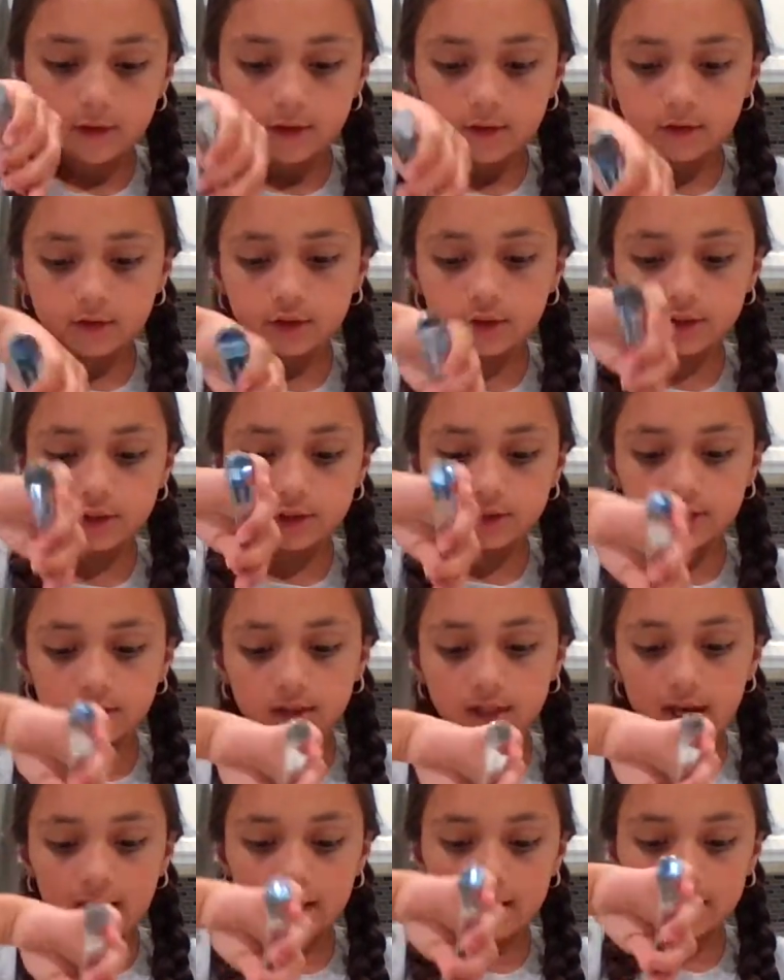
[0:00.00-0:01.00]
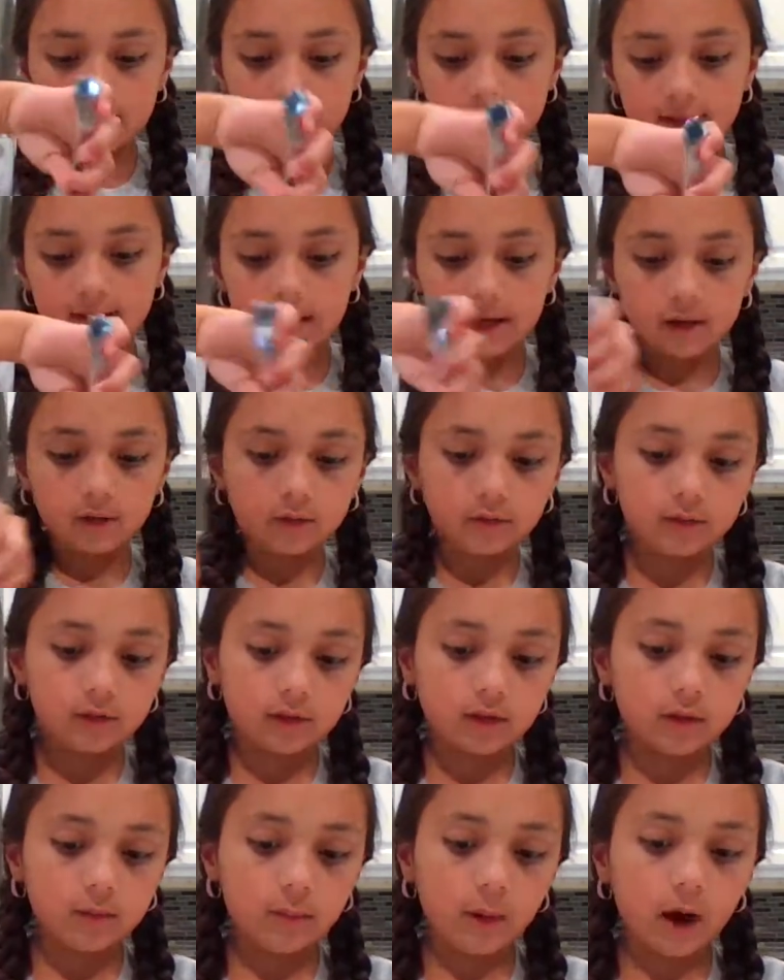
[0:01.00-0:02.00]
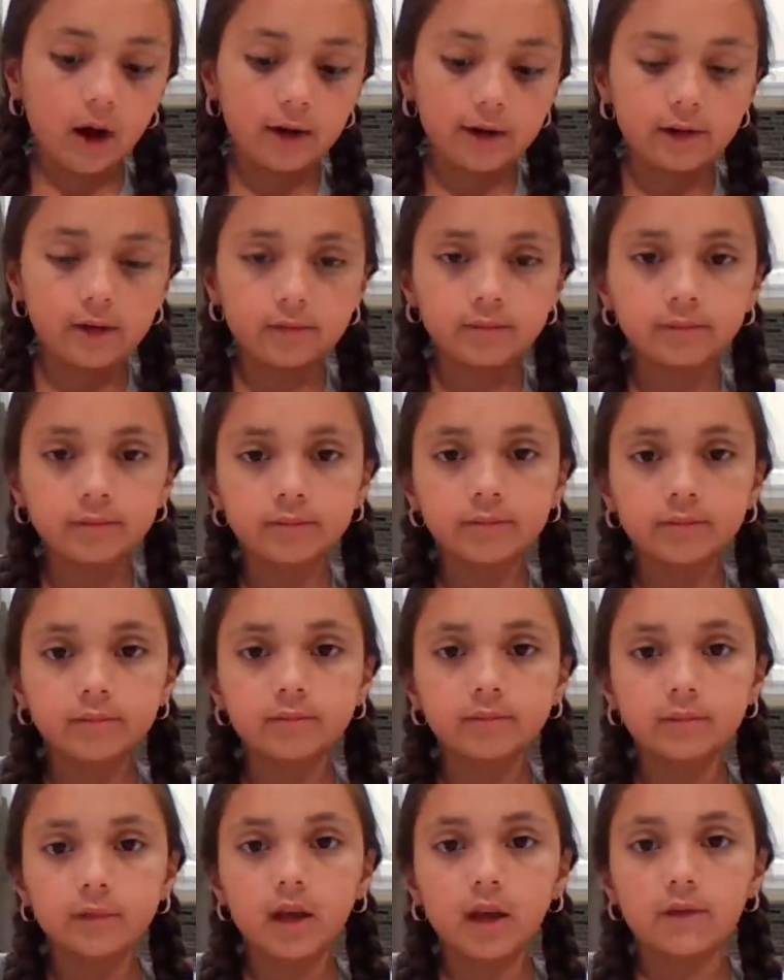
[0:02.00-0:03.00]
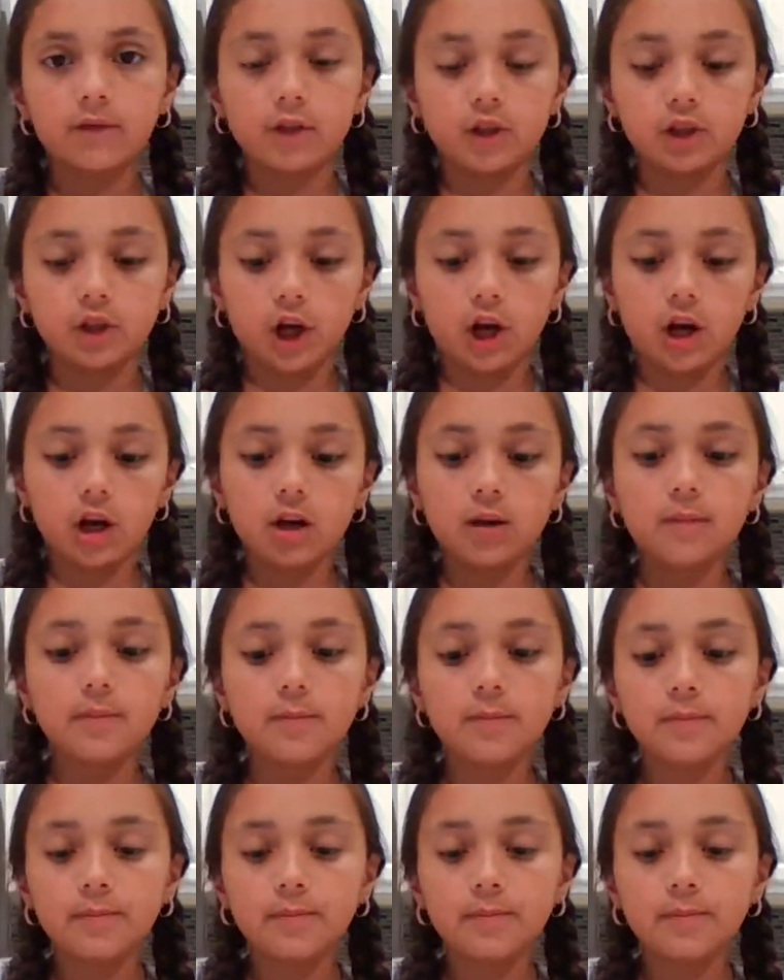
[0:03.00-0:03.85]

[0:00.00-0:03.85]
You should just let it settle to the bottom of the jar.